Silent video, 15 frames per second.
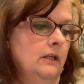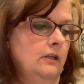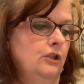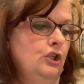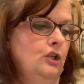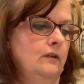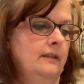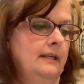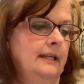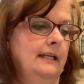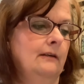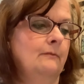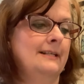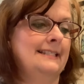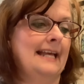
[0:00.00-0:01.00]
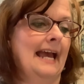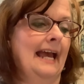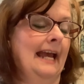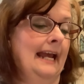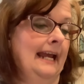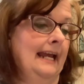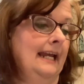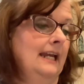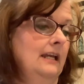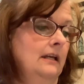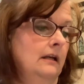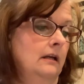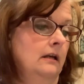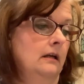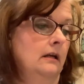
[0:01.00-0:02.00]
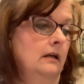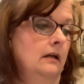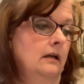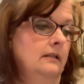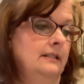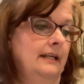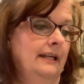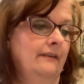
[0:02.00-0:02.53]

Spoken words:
Do you think it was A, to